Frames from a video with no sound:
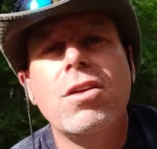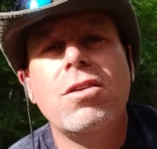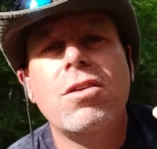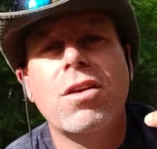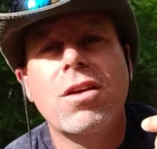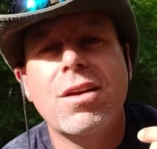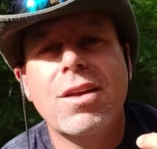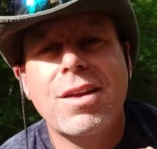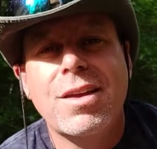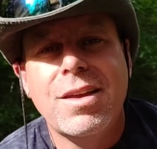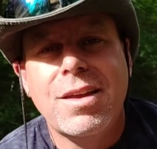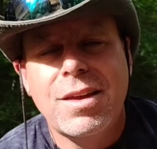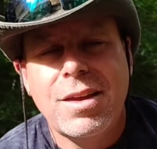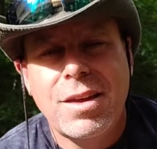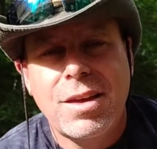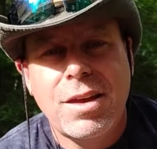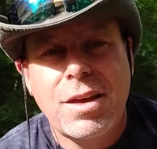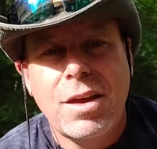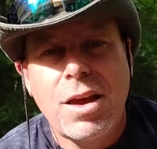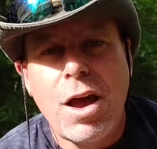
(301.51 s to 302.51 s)
to
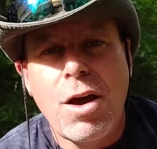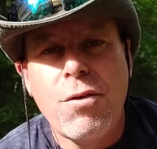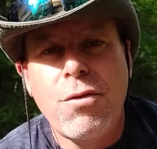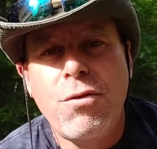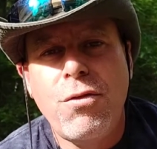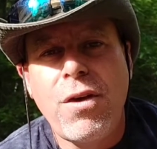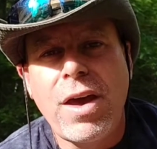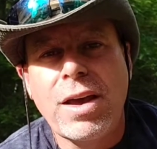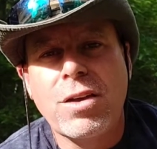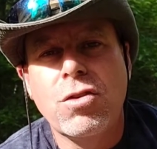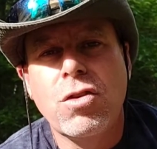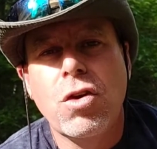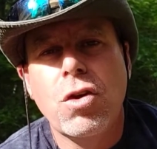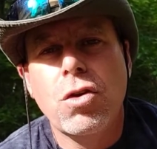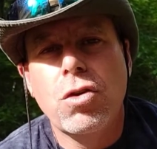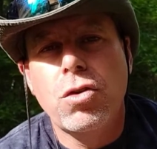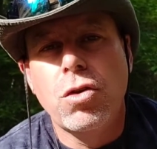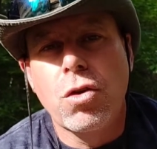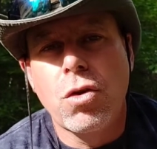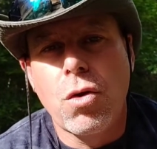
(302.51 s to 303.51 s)
affect
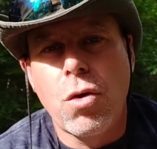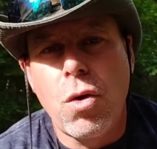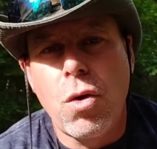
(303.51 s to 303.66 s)
your